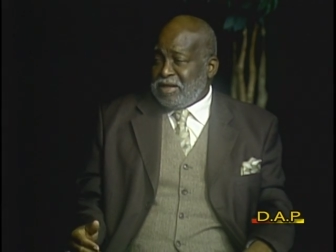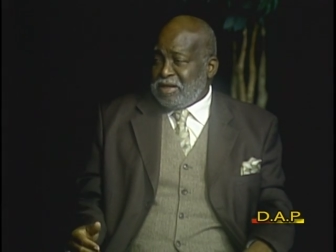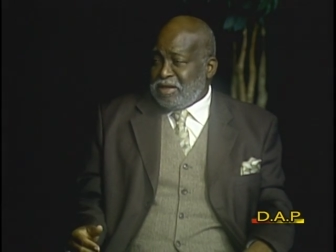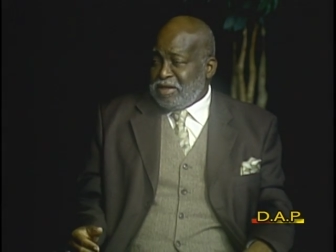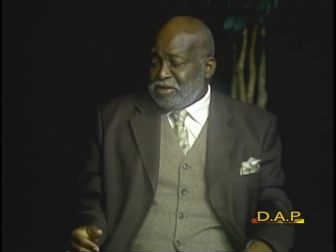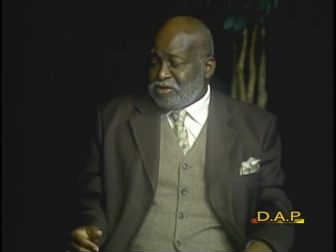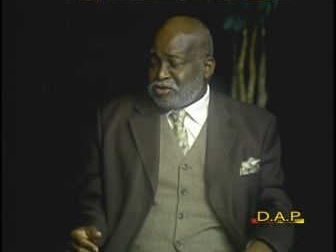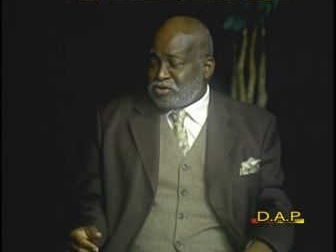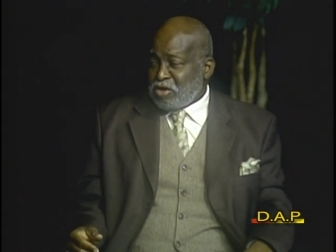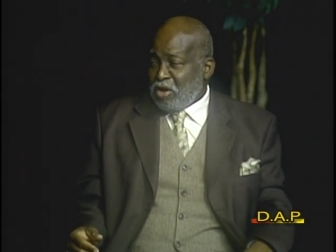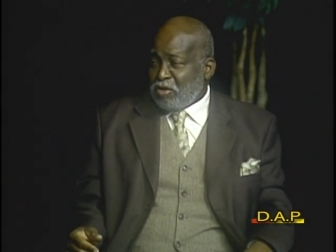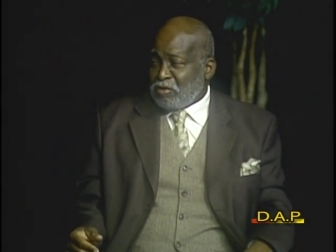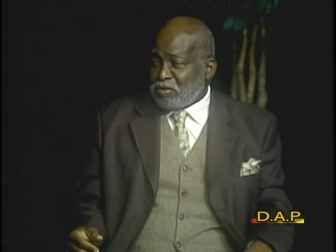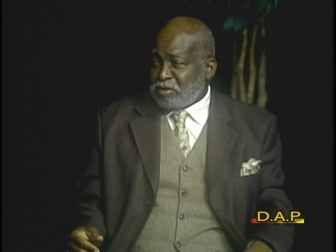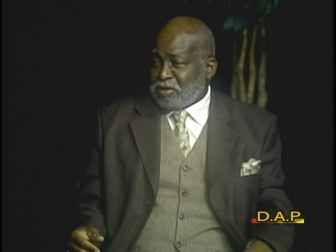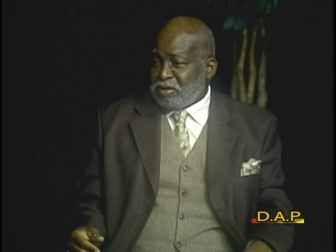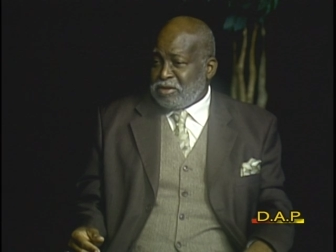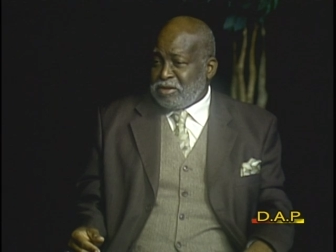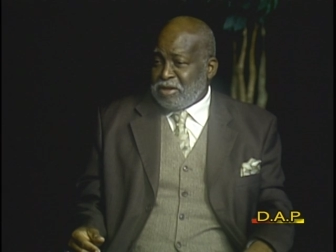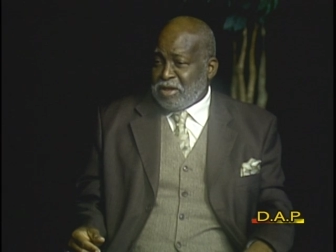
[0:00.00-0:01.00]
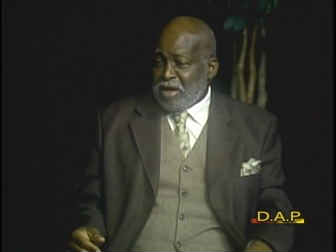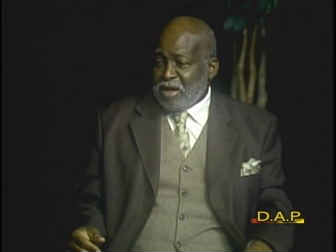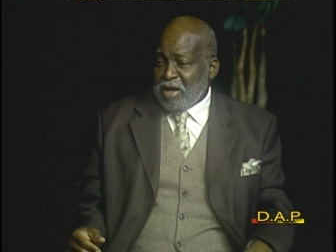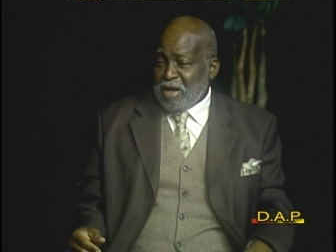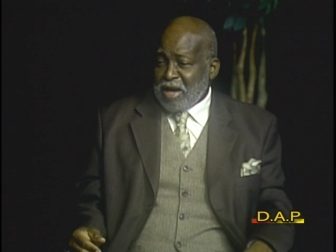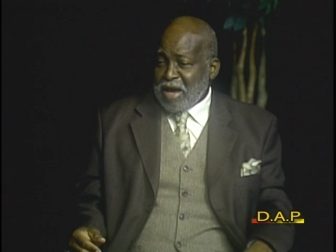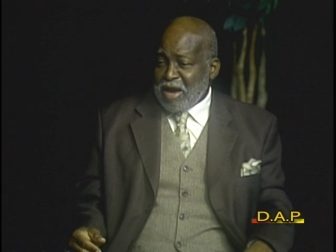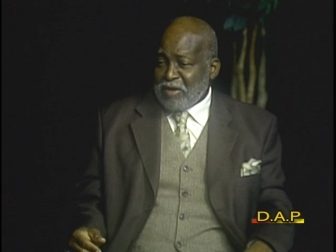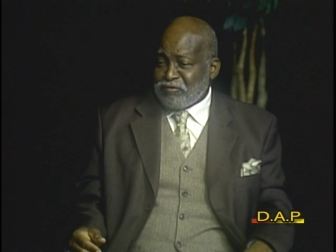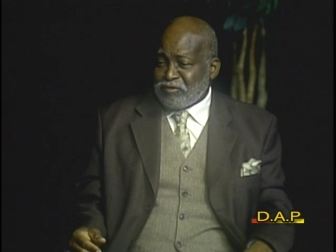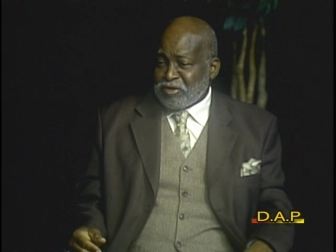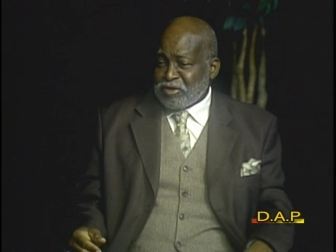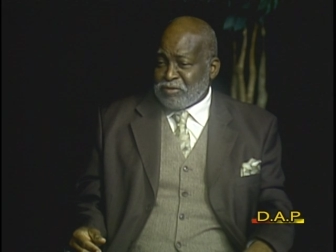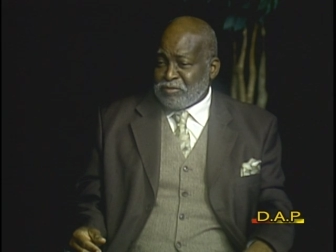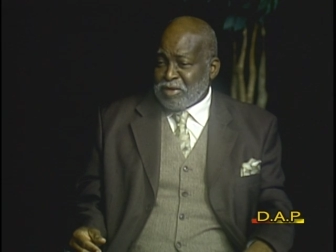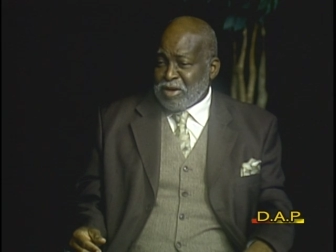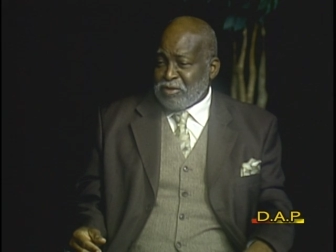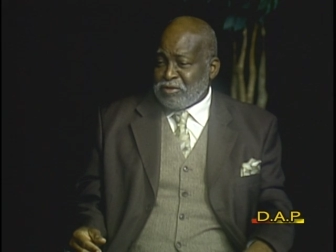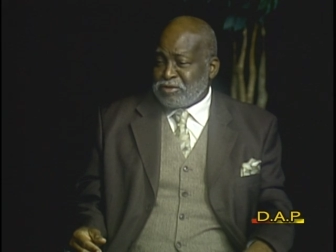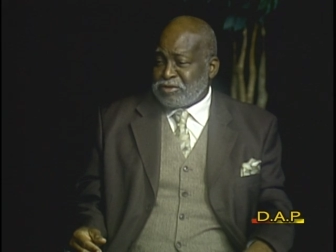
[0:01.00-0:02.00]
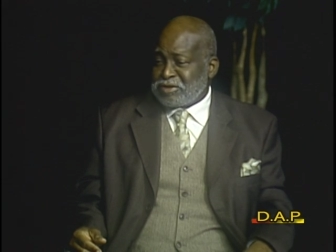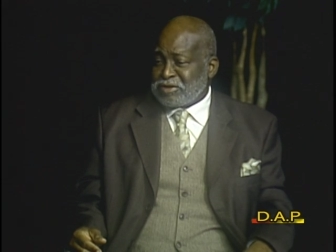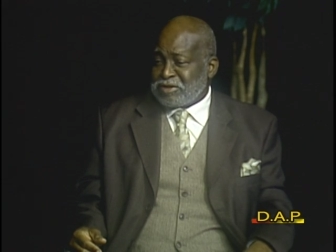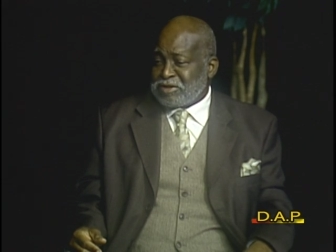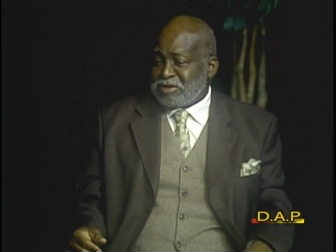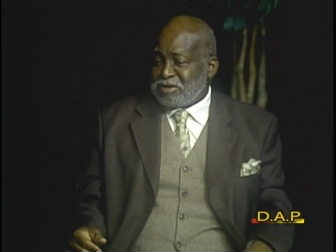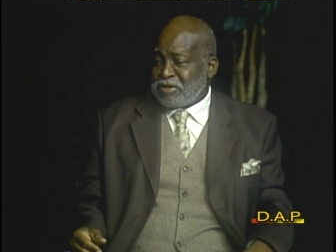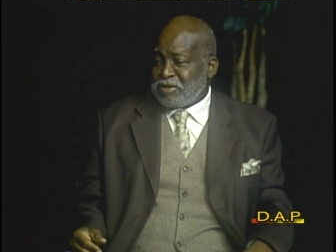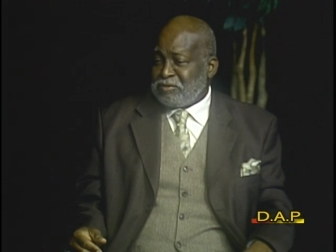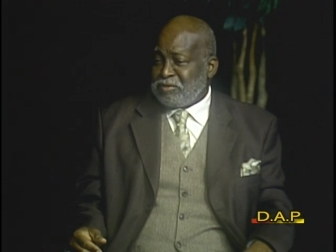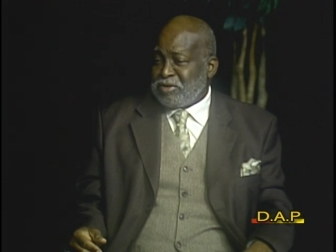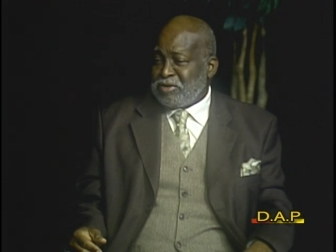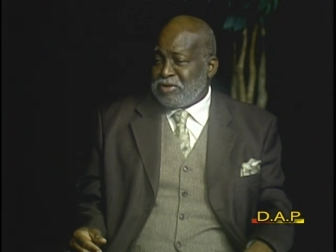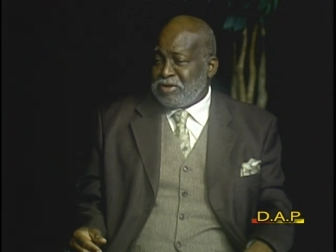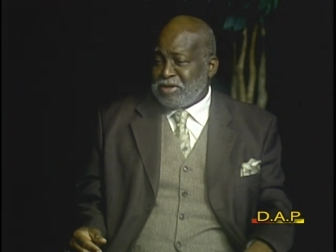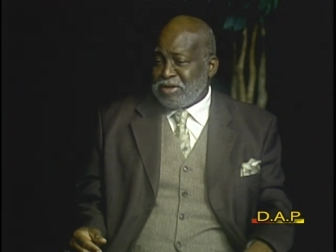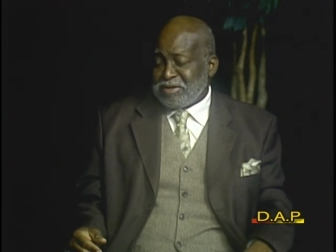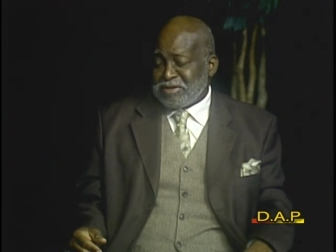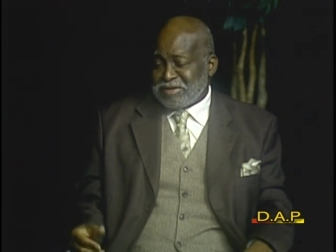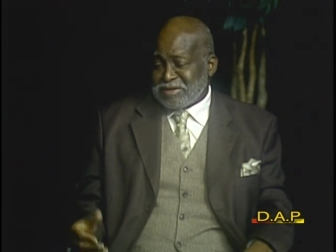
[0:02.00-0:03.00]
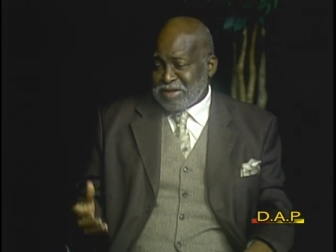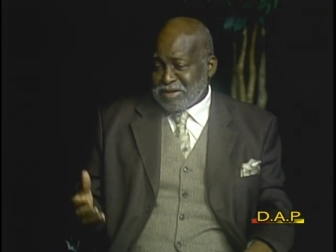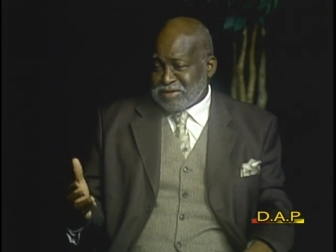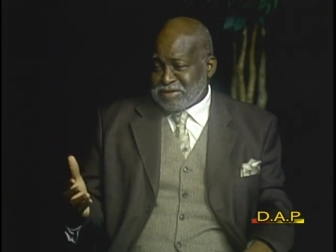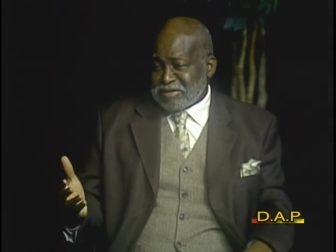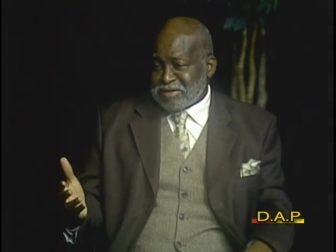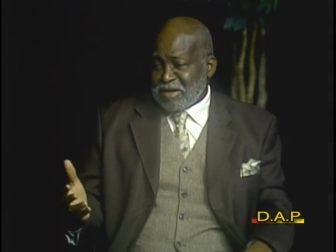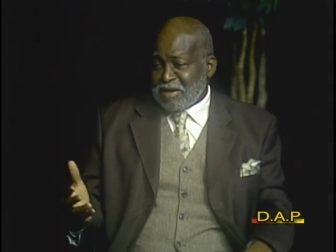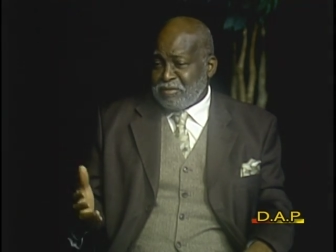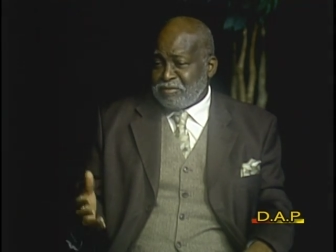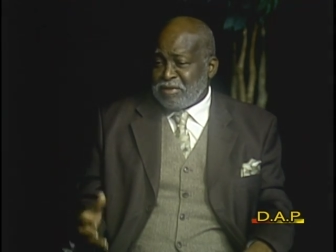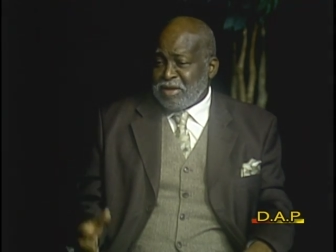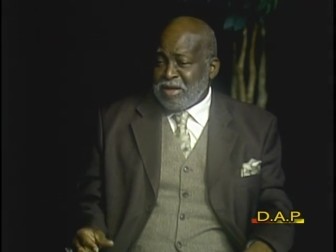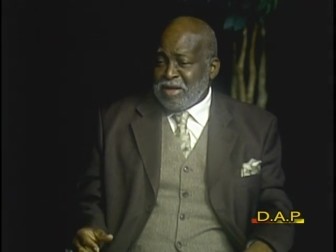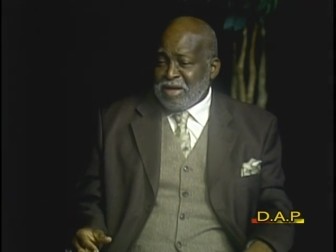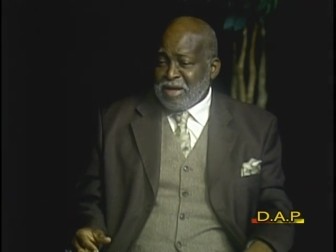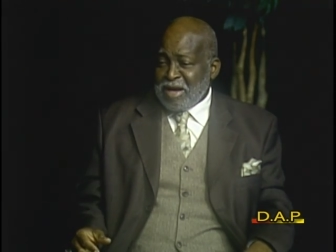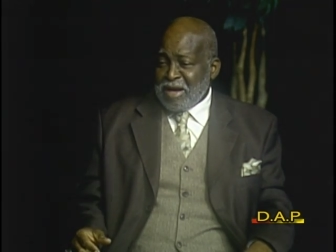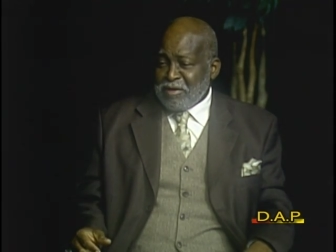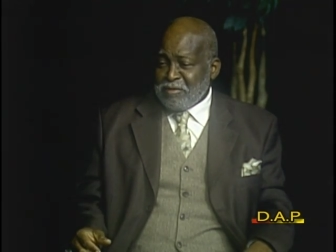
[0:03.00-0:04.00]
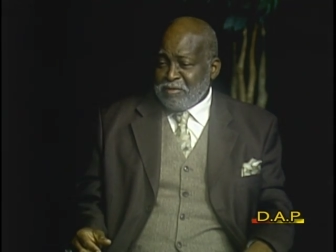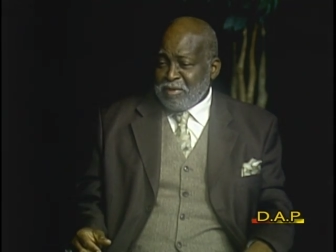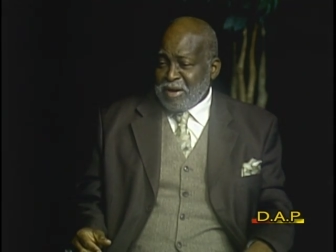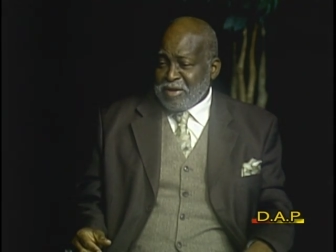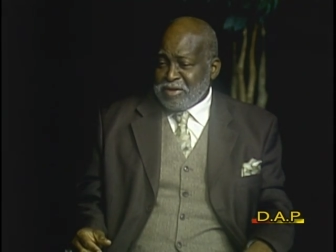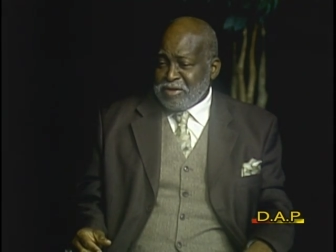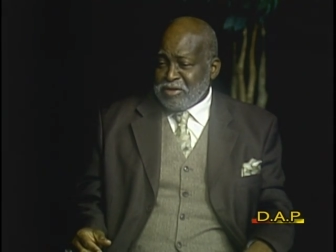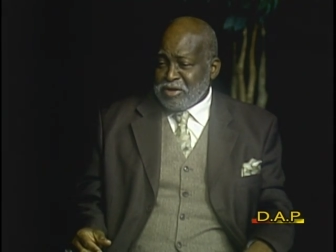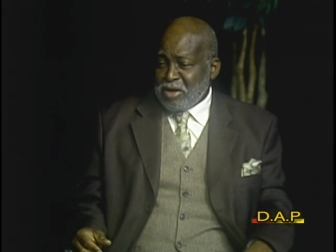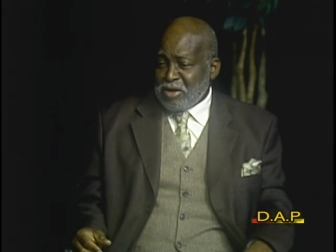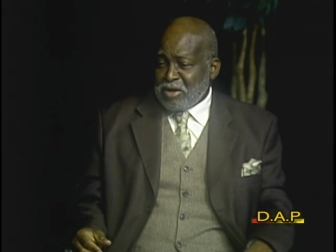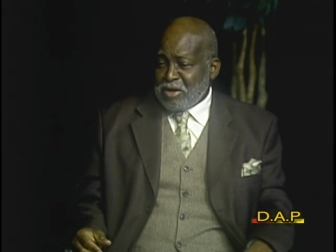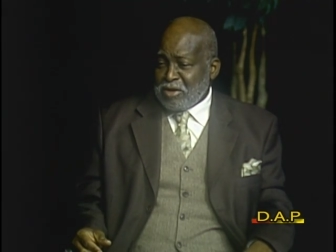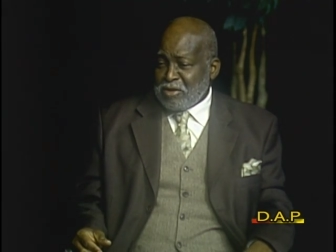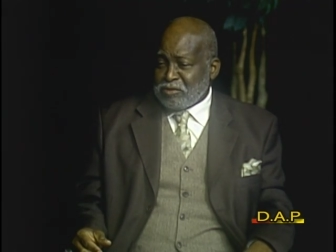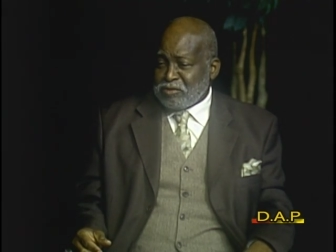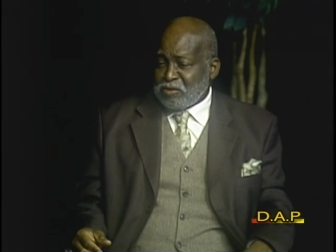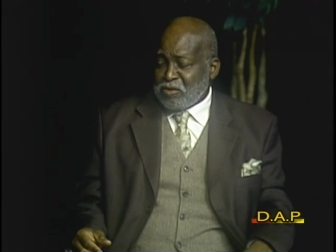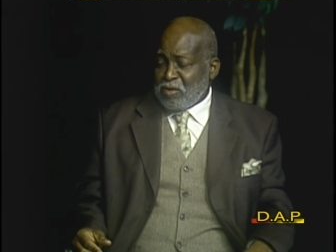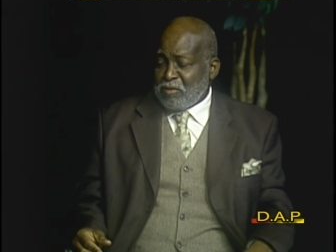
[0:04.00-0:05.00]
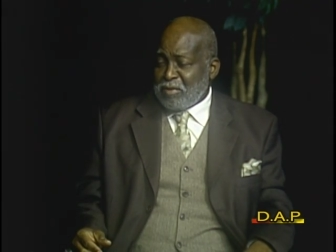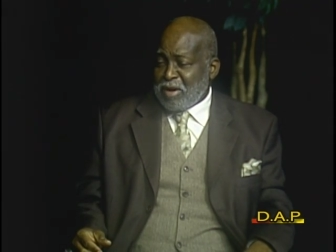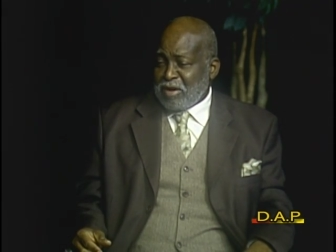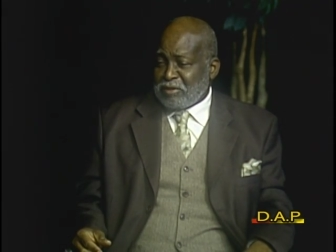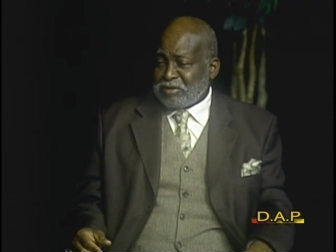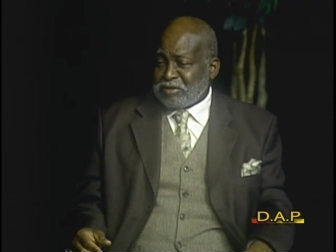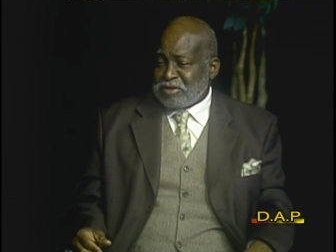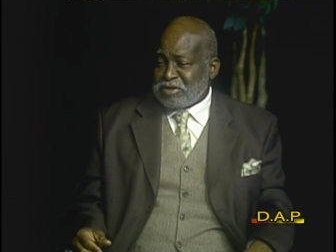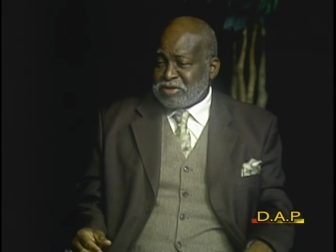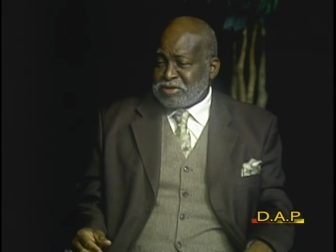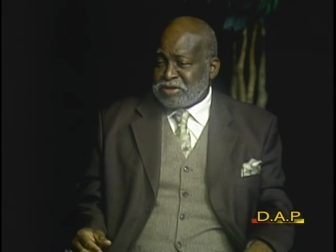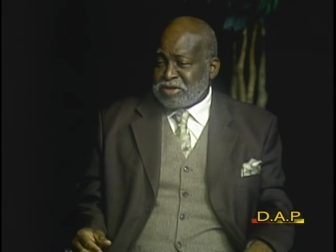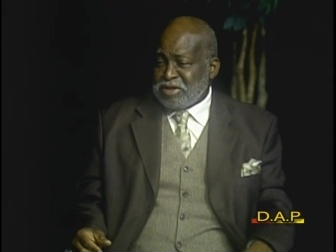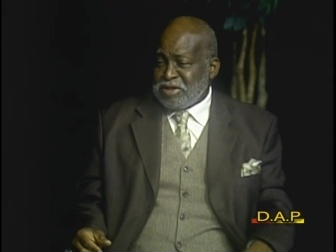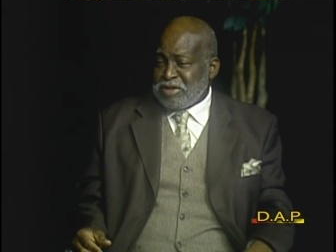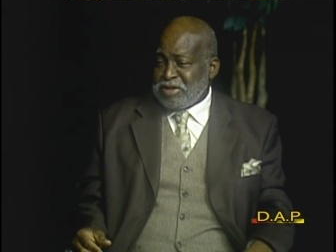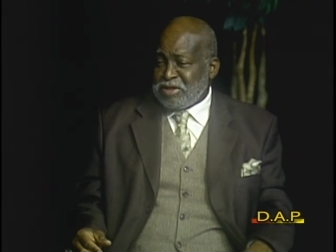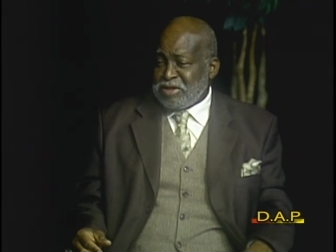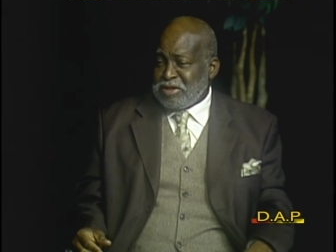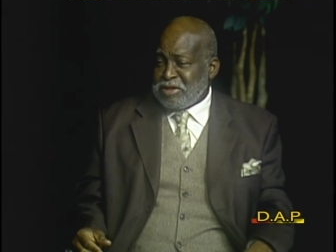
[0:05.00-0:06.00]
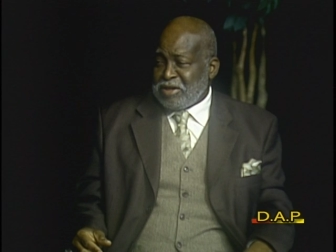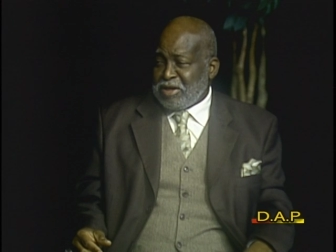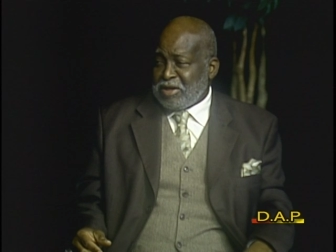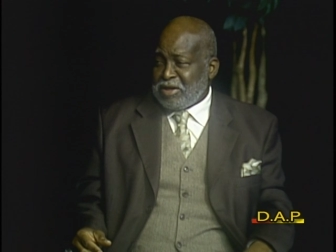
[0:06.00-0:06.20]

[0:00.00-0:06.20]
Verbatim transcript: historically uh, African Americans in the community, and, and some everybody uh, know about the Tuskegee.